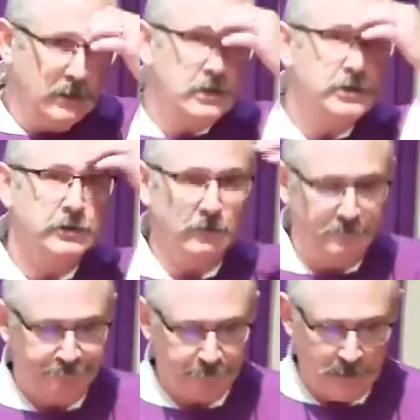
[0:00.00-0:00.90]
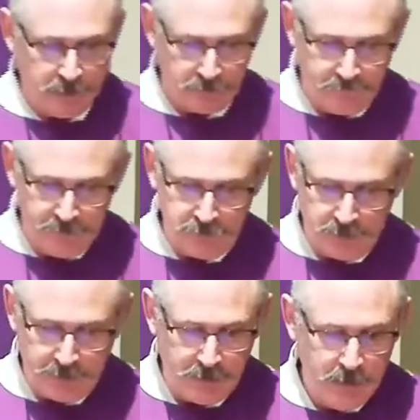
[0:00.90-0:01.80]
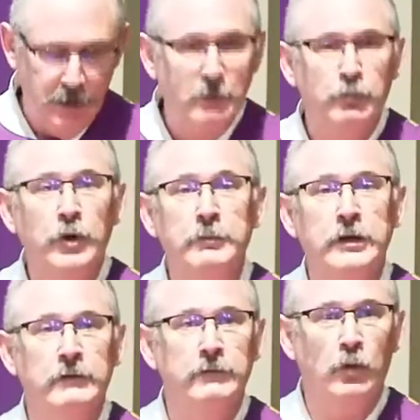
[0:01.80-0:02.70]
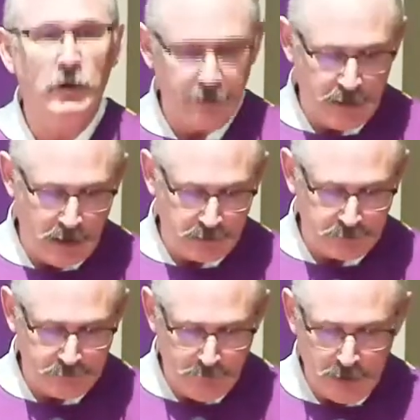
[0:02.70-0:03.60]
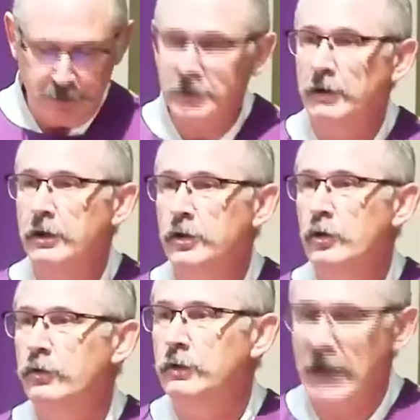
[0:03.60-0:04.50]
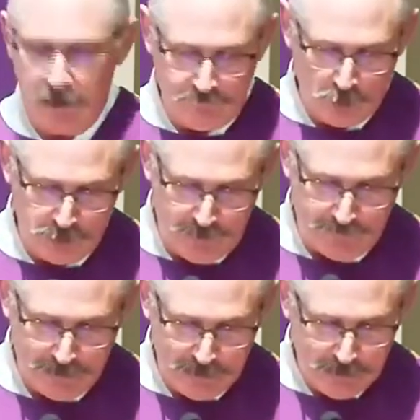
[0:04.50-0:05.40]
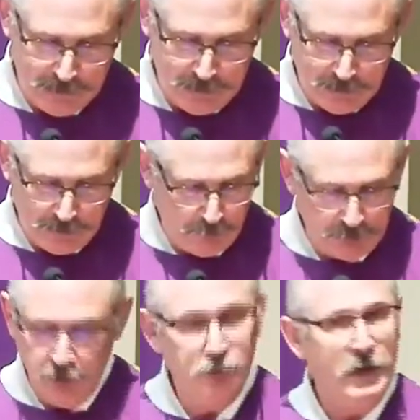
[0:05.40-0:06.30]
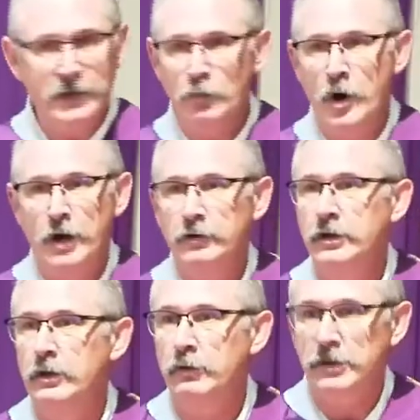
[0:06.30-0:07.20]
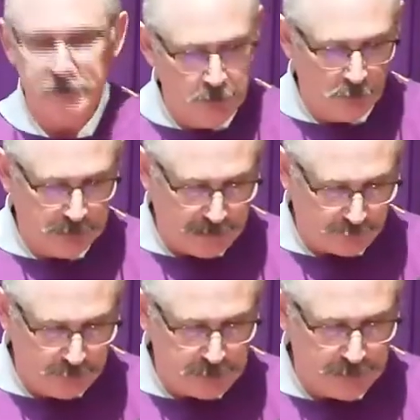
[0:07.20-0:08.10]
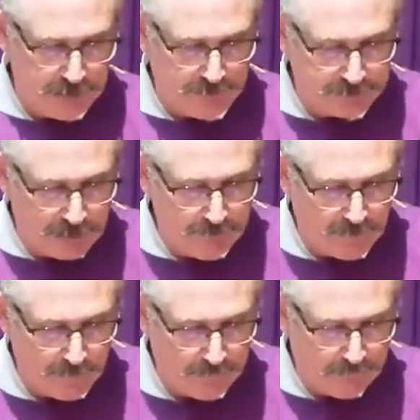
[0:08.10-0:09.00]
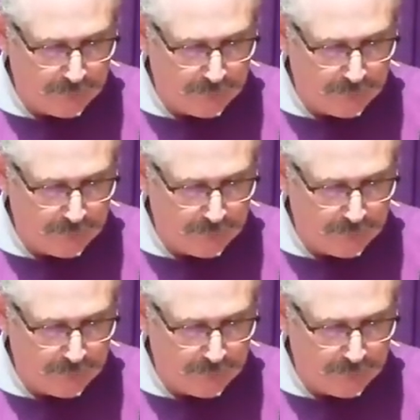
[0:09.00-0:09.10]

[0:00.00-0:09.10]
Easter Vigil at a primitive Orthodox monastery in Northern California. There was no running water and there was no electricity at the time there.